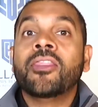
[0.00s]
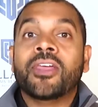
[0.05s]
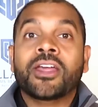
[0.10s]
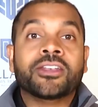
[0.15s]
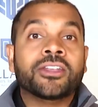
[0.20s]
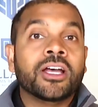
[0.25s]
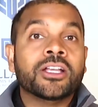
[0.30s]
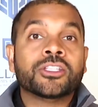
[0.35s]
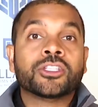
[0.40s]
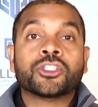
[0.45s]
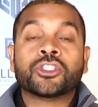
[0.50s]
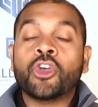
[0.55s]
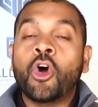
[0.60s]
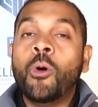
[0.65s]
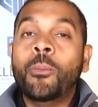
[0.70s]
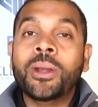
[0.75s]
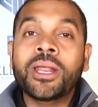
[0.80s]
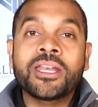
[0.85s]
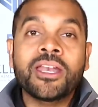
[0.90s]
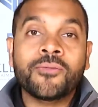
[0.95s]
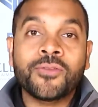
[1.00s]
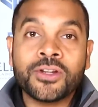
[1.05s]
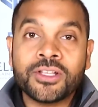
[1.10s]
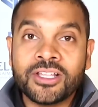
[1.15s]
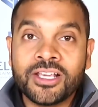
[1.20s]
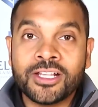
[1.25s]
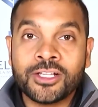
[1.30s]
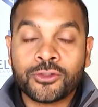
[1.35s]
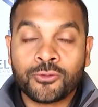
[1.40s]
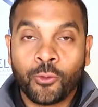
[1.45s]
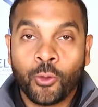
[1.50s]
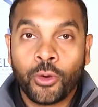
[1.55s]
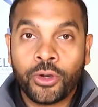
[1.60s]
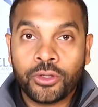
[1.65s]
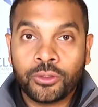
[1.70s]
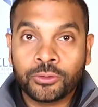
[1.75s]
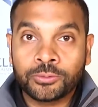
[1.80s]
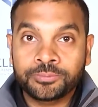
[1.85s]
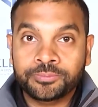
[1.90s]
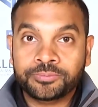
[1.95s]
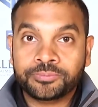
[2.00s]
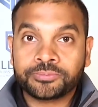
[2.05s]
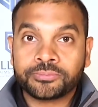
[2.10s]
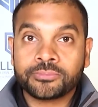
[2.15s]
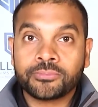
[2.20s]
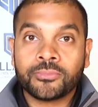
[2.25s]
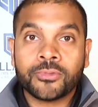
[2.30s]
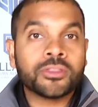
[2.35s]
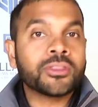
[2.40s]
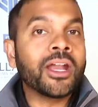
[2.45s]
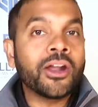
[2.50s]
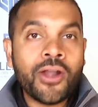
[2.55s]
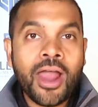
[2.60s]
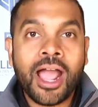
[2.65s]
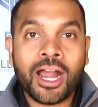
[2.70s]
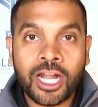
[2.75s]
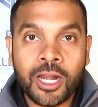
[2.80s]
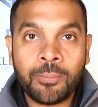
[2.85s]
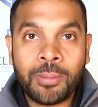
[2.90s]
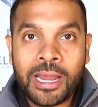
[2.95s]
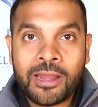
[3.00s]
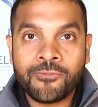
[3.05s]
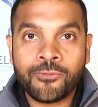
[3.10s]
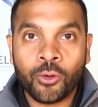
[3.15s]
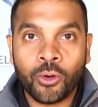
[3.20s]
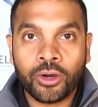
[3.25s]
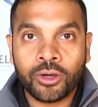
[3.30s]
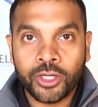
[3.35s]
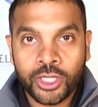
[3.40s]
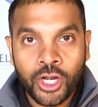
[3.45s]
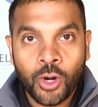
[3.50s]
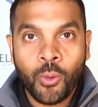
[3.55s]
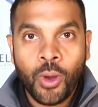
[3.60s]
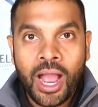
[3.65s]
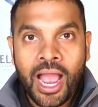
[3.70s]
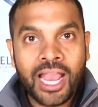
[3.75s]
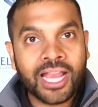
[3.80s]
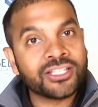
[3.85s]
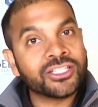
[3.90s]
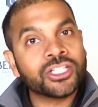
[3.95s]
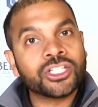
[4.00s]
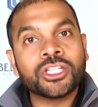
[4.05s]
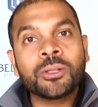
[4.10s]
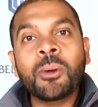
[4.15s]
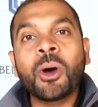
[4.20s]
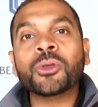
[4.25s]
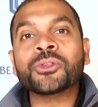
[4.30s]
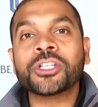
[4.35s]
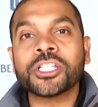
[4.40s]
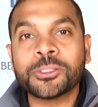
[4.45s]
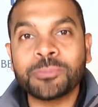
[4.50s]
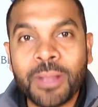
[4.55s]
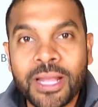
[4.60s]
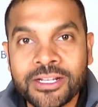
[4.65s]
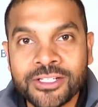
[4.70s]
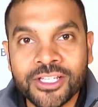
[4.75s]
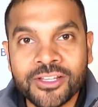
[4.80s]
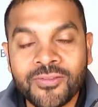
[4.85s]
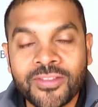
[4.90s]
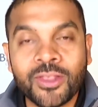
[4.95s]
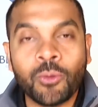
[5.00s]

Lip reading: That does so many different things for you, they're not gonna pay for it. You know why? Because it's the most expensive.